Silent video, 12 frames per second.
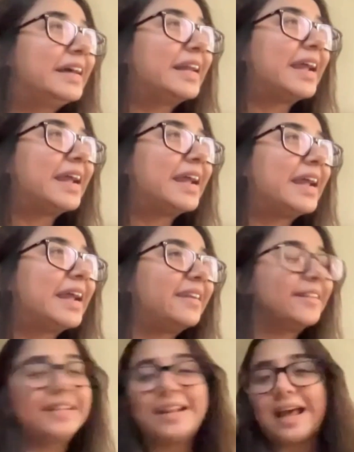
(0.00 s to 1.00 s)
great?
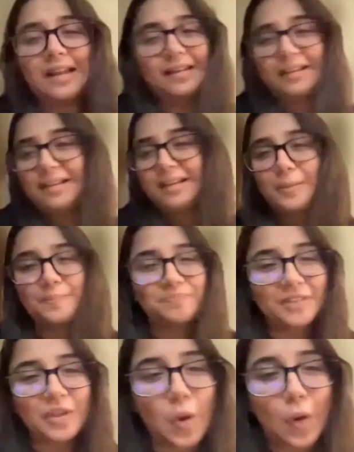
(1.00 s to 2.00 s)
And then I'll
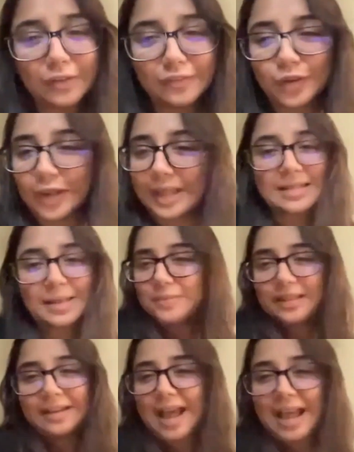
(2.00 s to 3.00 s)
call for like
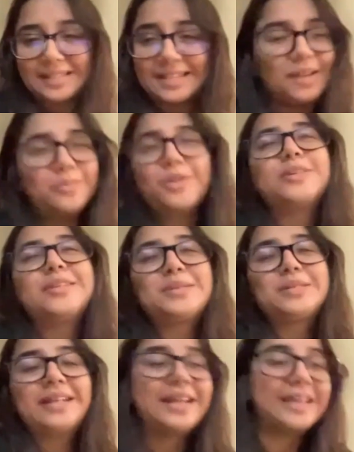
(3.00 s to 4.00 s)
something nice, and I'll be like, oh, this
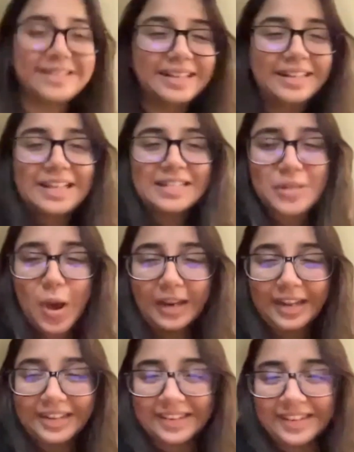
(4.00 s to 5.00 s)
is great. This is all
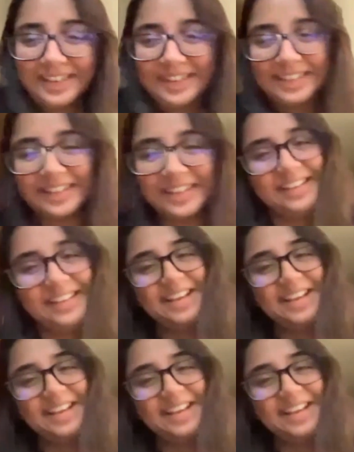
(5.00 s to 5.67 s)
it needed